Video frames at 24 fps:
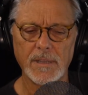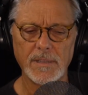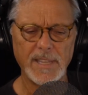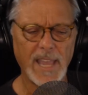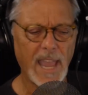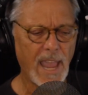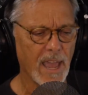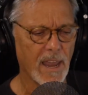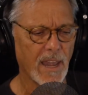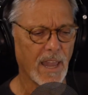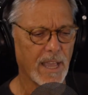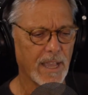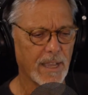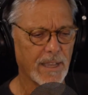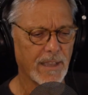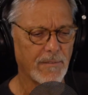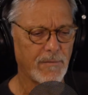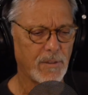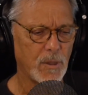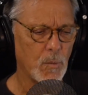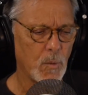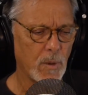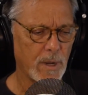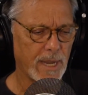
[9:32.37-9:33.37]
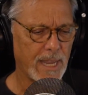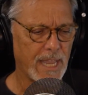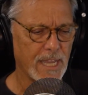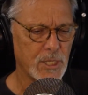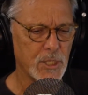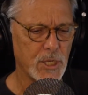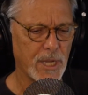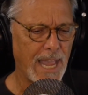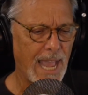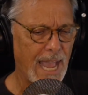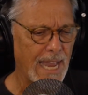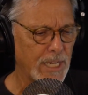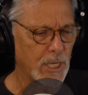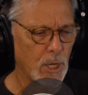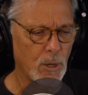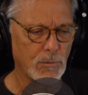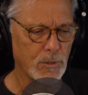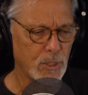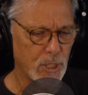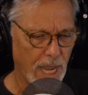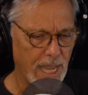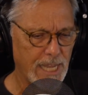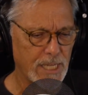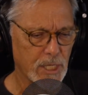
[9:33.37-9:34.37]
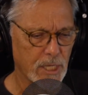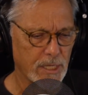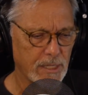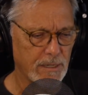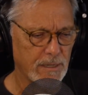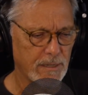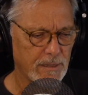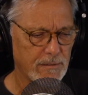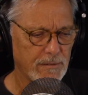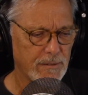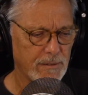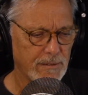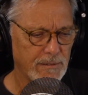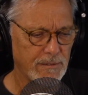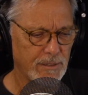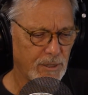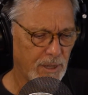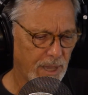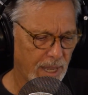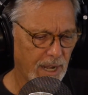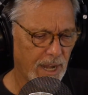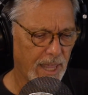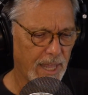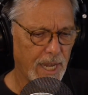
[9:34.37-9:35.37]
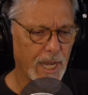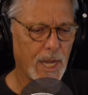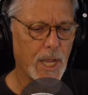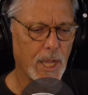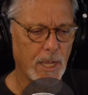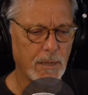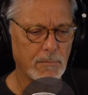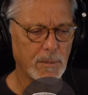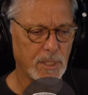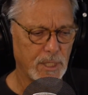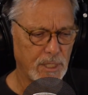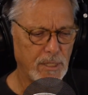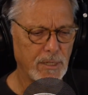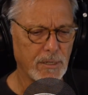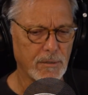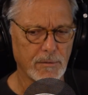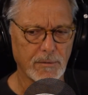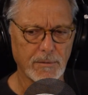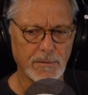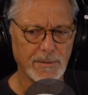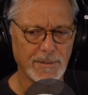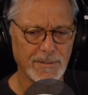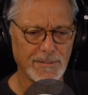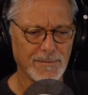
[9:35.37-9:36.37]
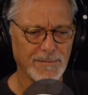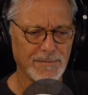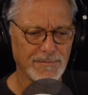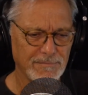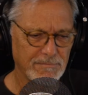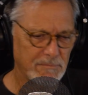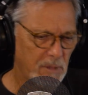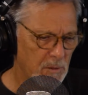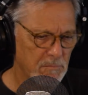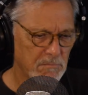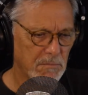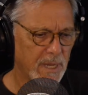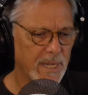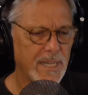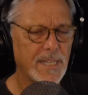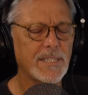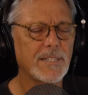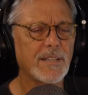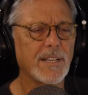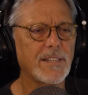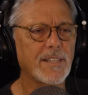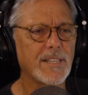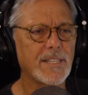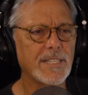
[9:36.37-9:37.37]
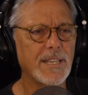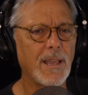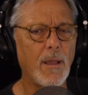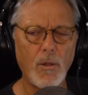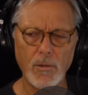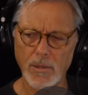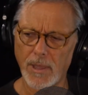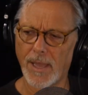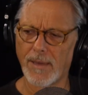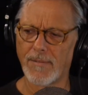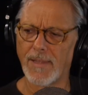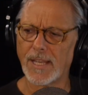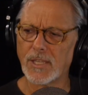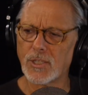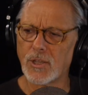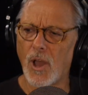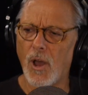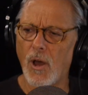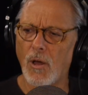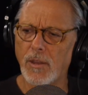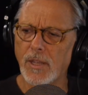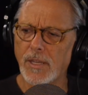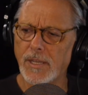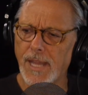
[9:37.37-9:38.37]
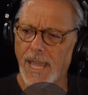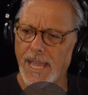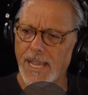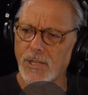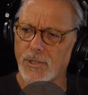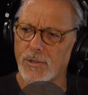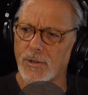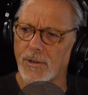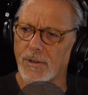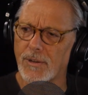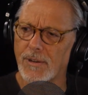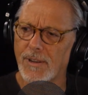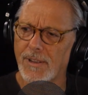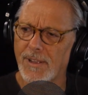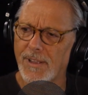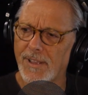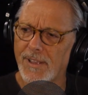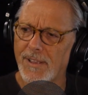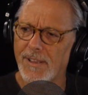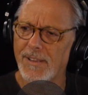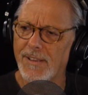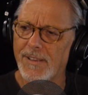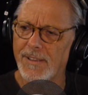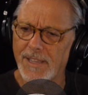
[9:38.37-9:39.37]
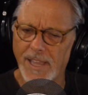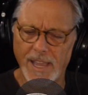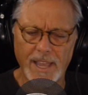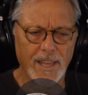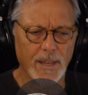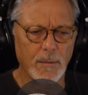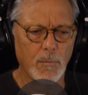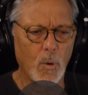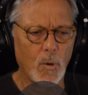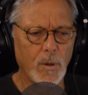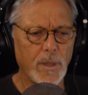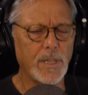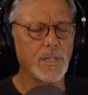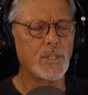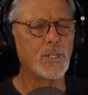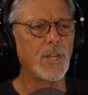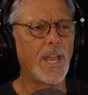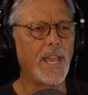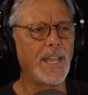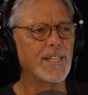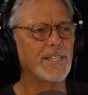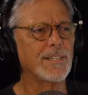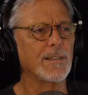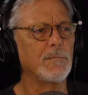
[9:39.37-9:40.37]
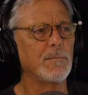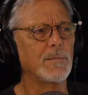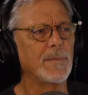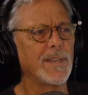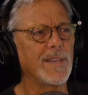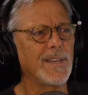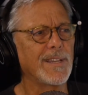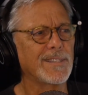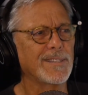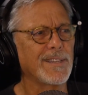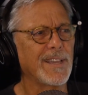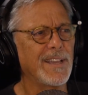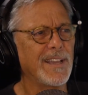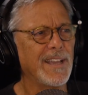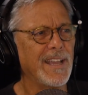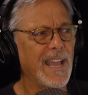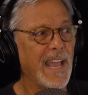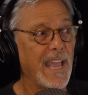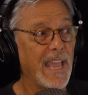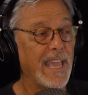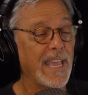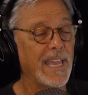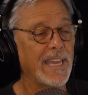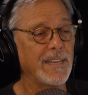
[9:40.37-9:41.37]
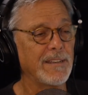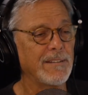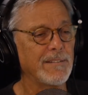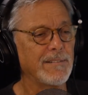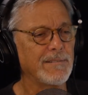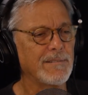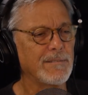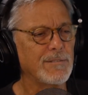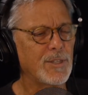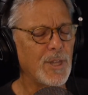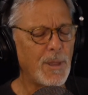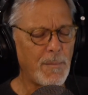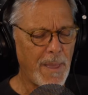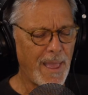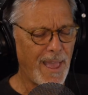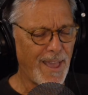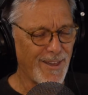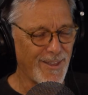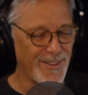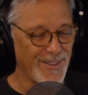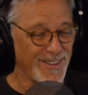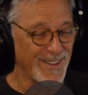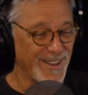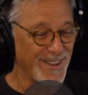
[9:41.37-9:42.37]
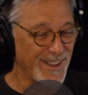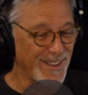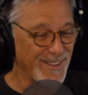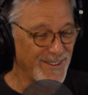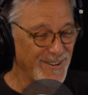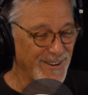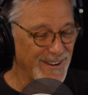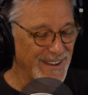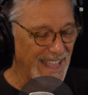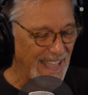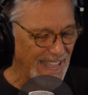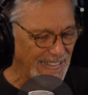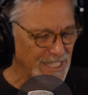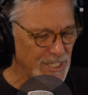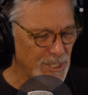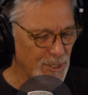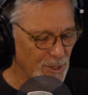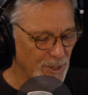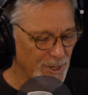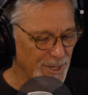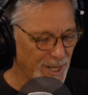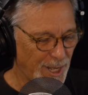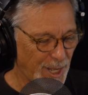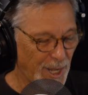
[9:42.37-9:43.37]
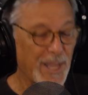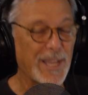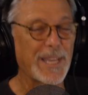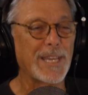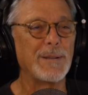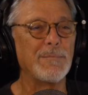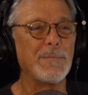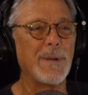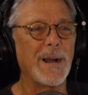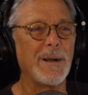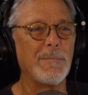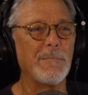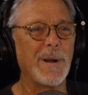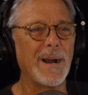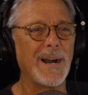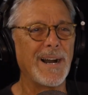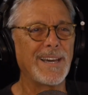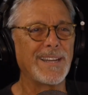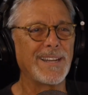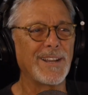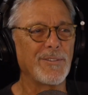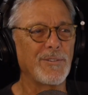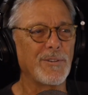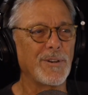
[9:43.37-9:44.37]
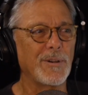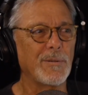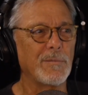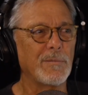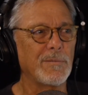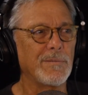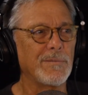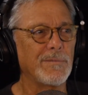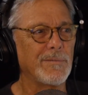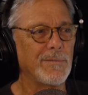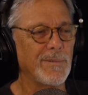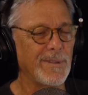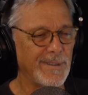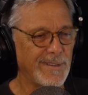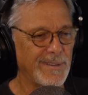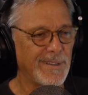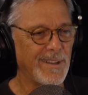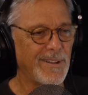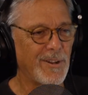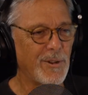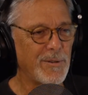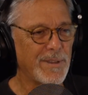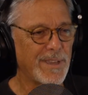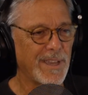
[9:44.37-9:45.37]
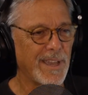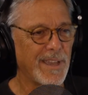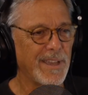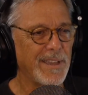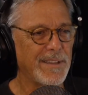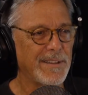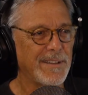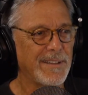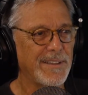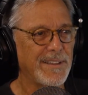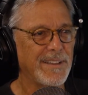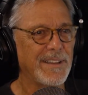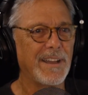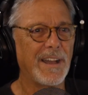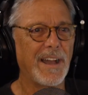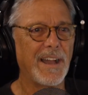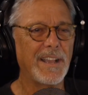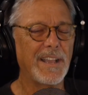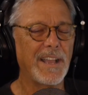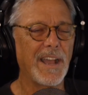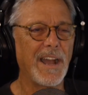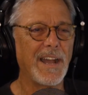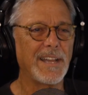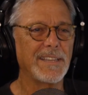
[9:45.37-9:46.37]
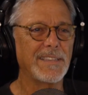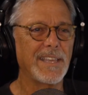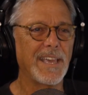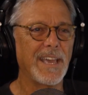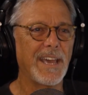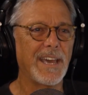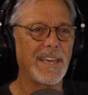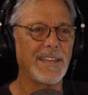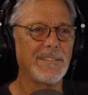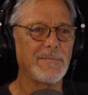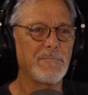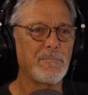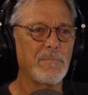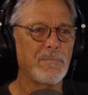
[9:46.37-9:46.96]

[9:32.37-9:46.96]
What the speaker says: yeah, like if you want to catch a cat, don't chase it. You got to let it come to you. Oh, money's like the same. Oh, yeah, that's all in nature. Yeah, the more you chase some things. And somehow or the other, that started clicking in my mind. I thought, well, okay, I got that.